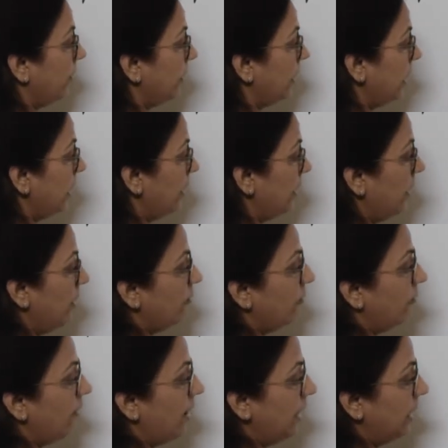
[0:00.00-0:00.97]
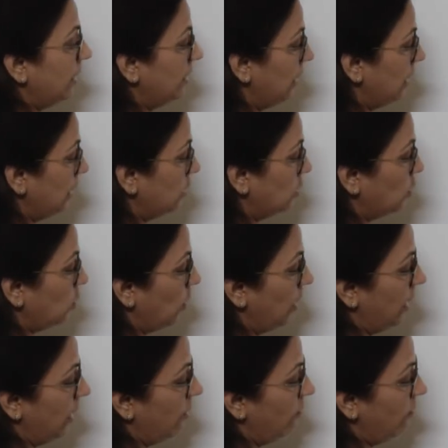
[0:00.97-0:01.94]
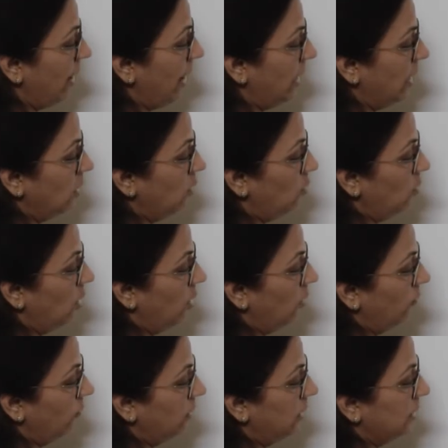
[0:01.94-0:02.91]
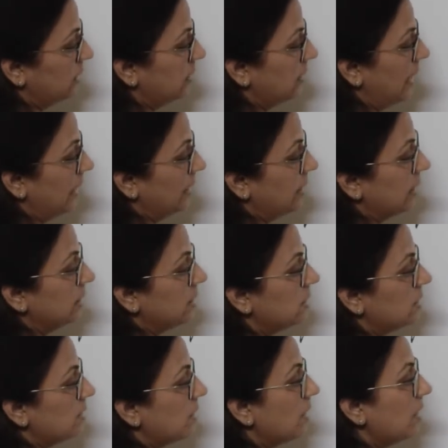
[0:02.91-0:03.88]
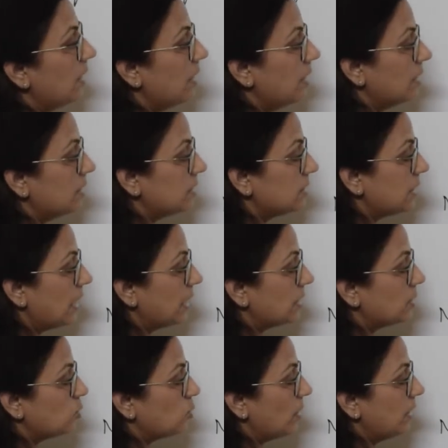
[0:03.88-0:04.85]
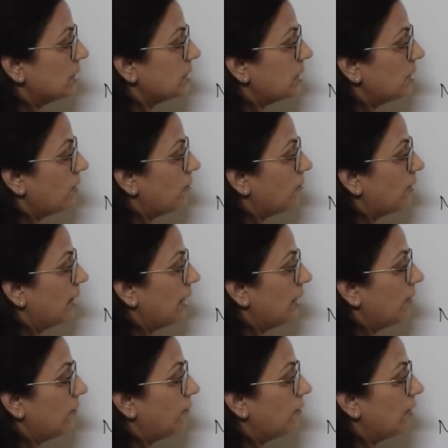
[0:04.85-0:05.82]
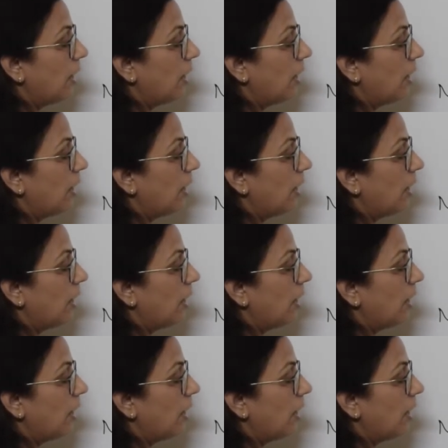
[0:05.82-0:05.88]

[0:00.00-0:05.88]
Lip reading: Then, find the square value of this, that is 625.